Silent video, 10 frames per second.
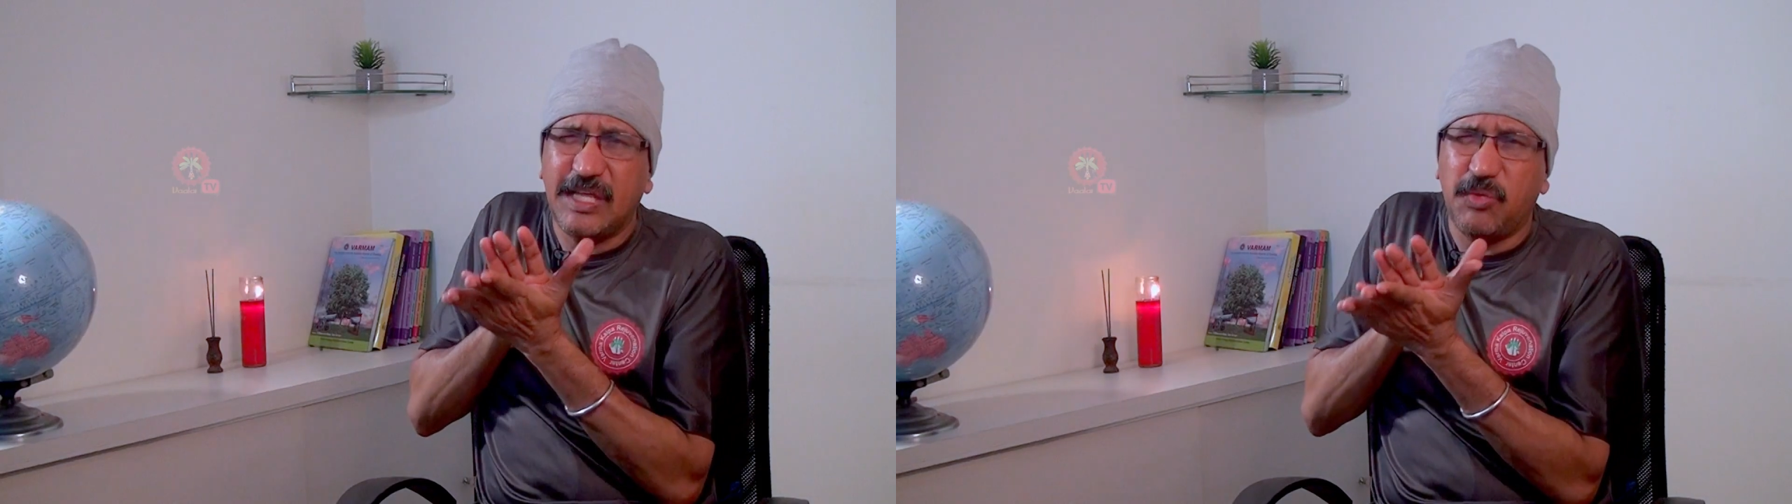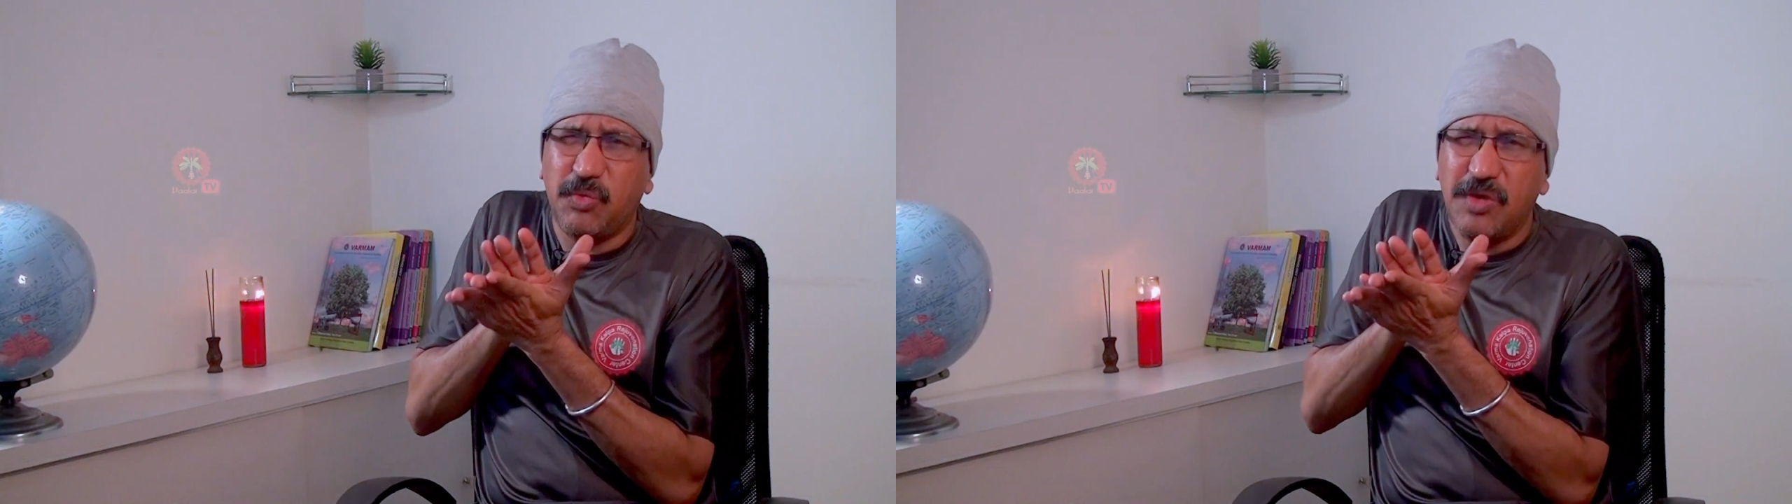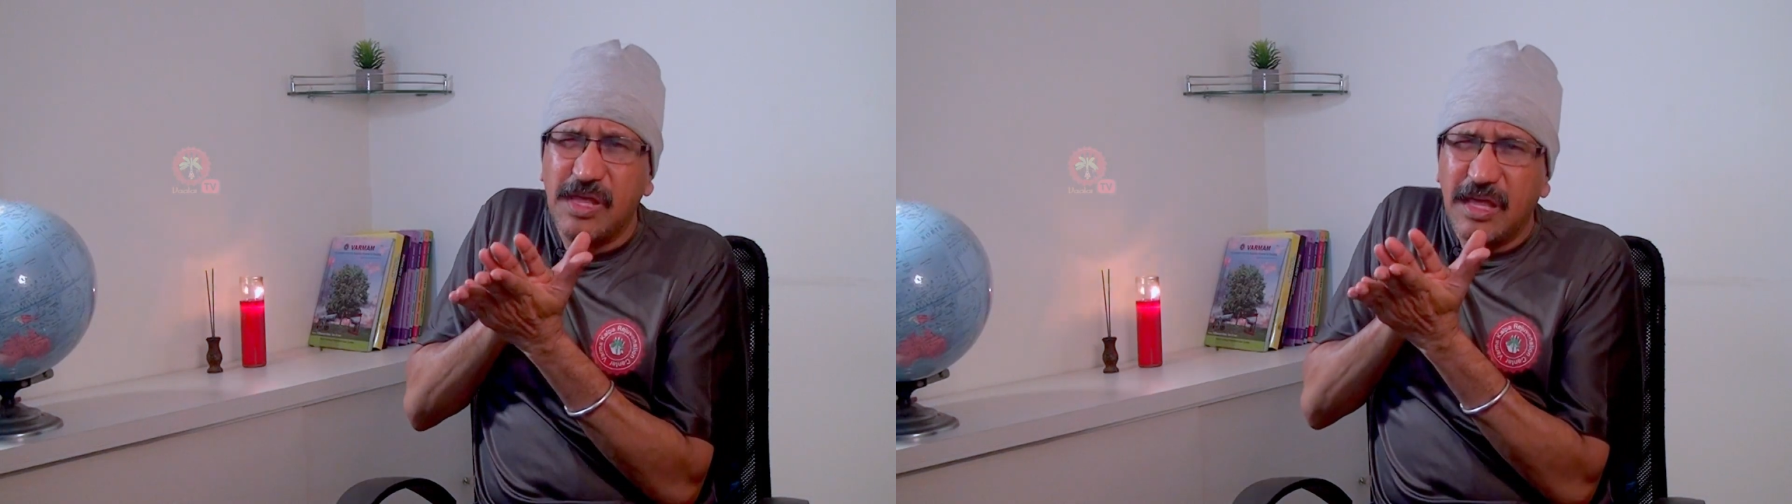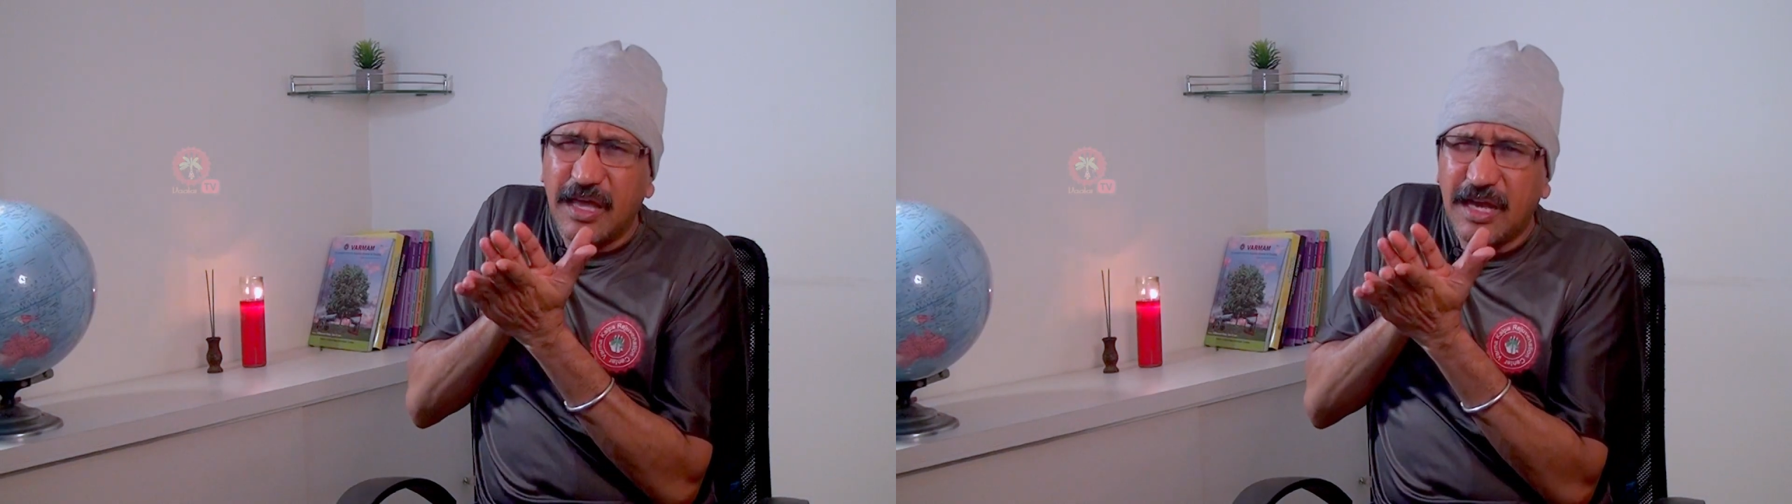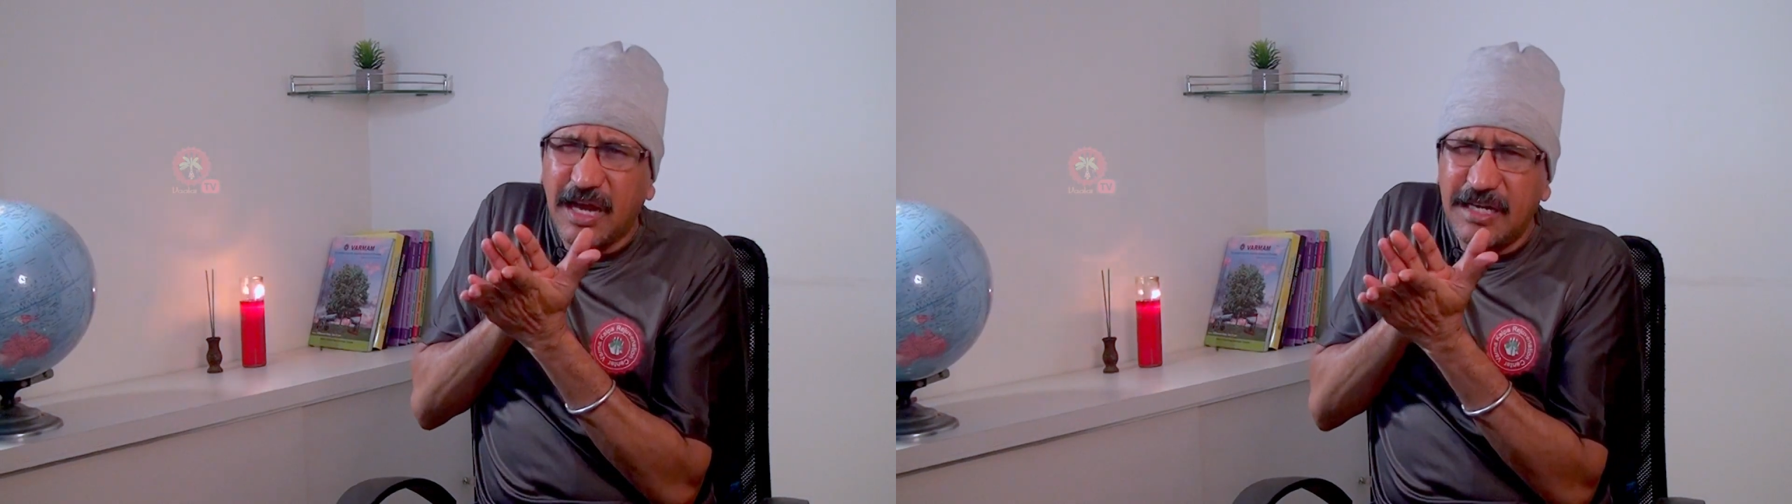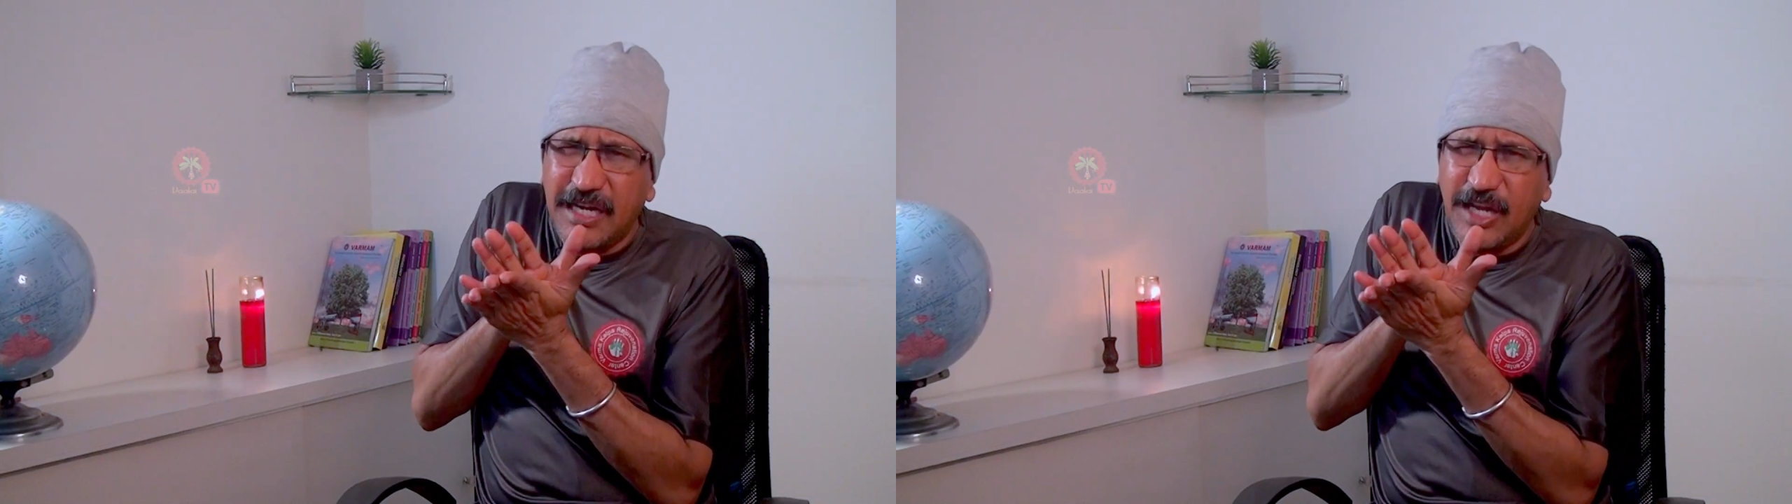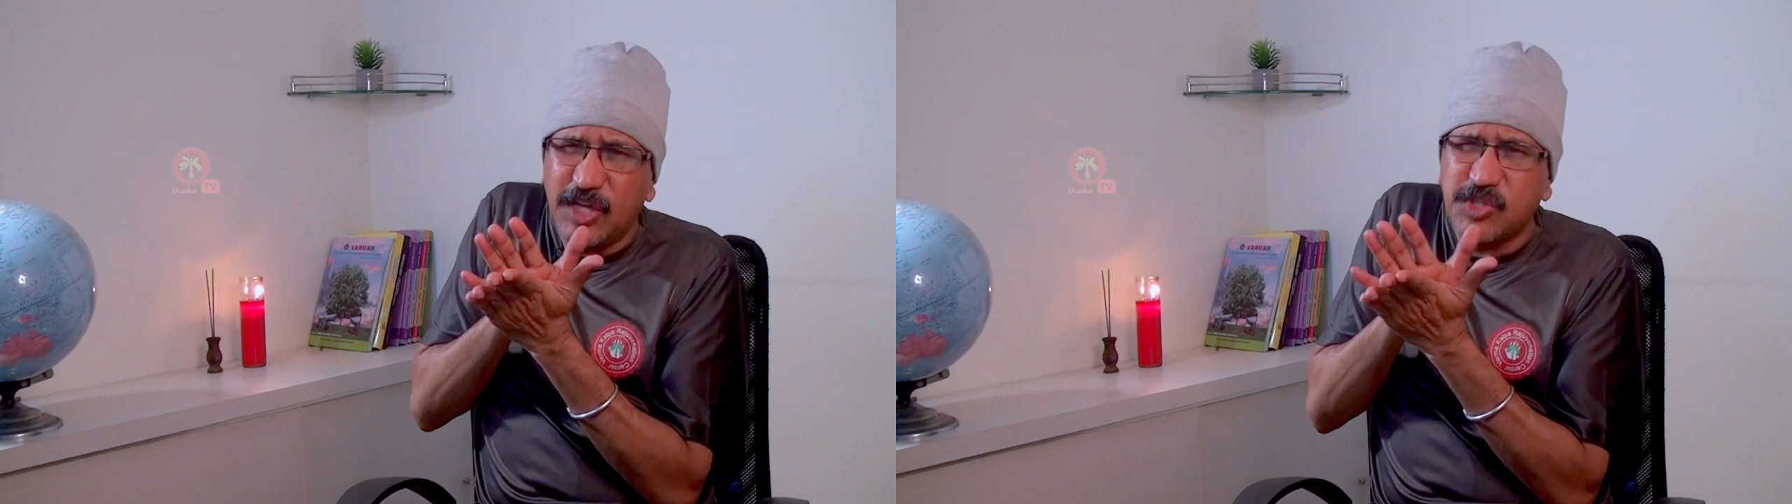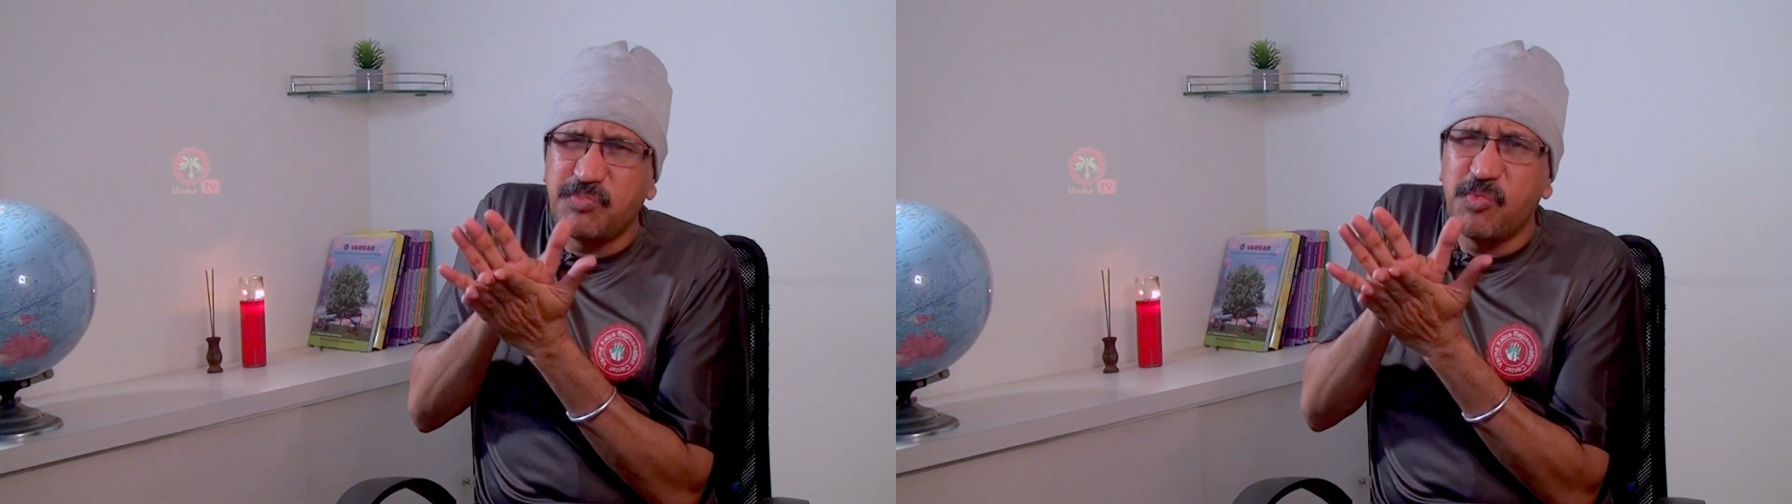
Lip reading: give a continuous